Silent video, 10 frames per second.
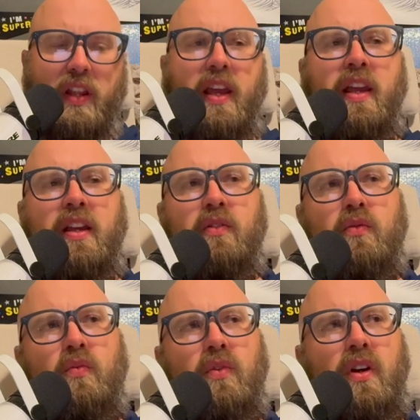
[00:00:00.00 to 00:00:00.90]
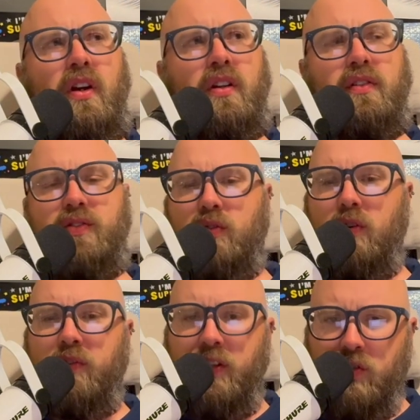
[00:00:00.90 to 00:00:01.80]
They uh,
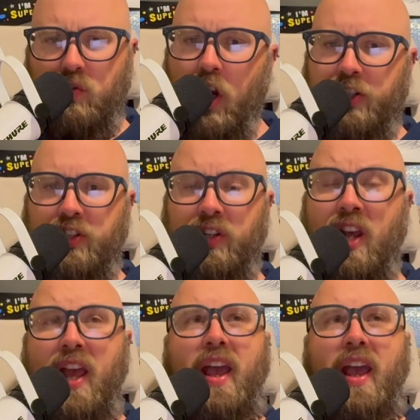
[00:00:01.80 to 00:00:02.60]
deserve instruction.